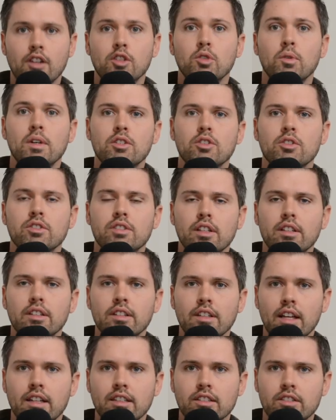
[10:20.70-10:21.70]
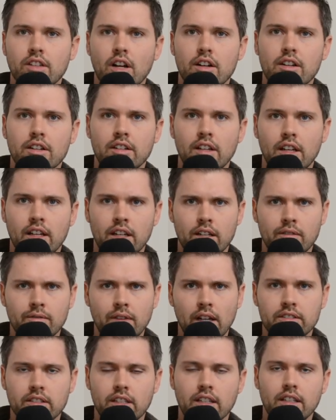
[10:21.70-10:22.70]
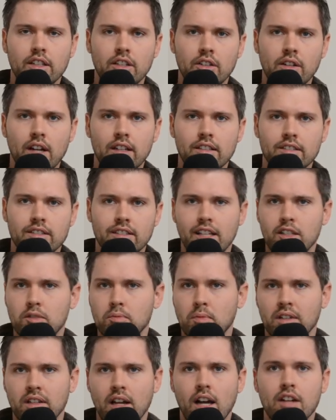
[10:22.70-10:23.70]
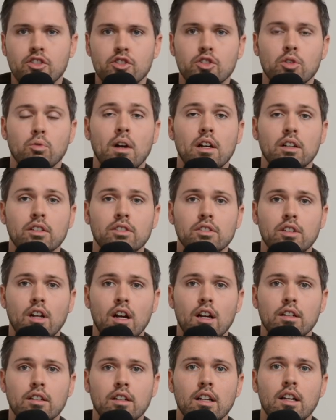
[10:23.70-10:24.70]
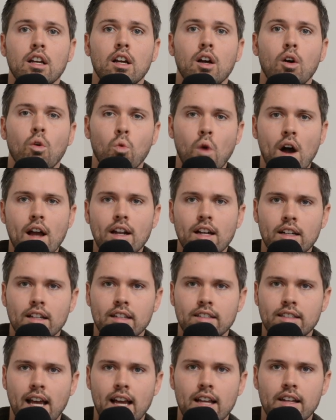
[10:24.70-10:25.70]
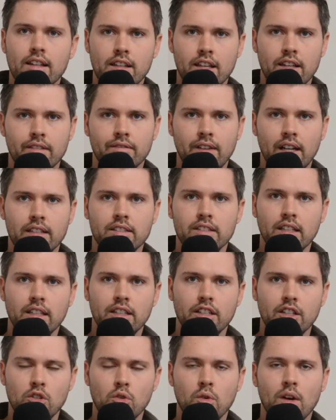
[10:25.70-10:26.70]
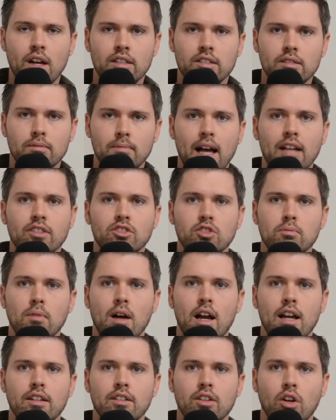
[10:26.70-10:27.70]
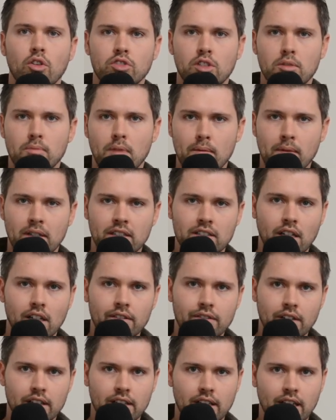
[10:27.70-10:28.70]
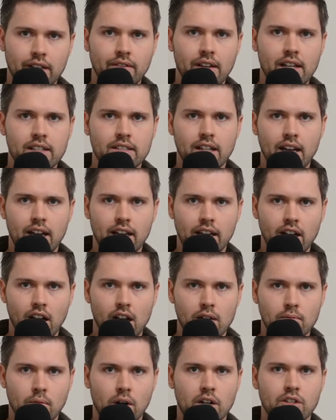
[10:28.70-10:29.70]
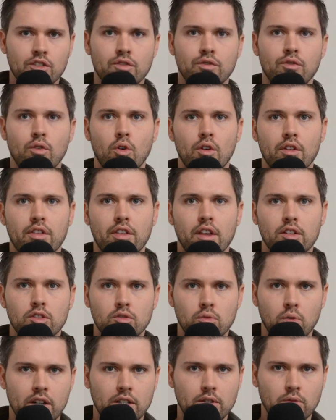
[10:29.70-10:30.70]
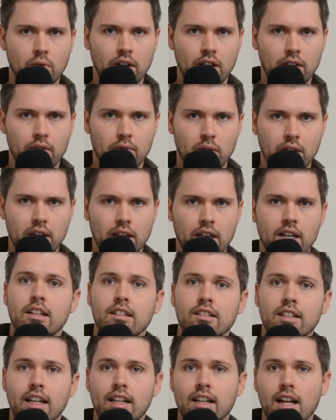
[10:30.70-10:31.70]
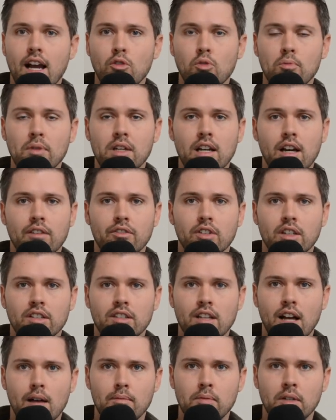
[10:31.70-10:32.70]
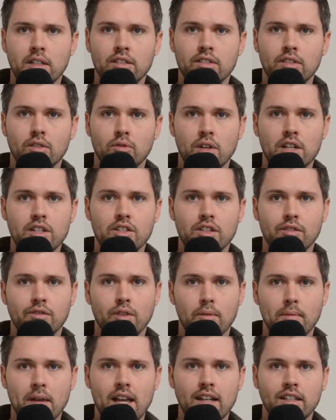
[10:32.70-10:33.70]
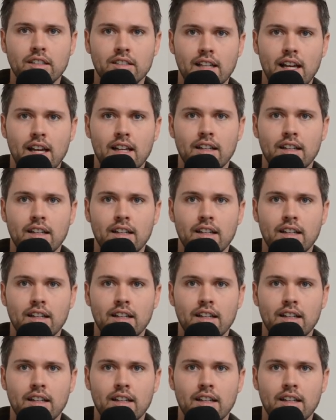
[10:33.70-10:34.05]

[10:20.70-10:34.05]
you interested in getting started in investing in the United States but not sure where to start? why not attend the Investing in the US Mastermind hosted by myself and Nick Van Dyke on March 4th, 2023? Nick and I will be covering topics ranging from A to Z,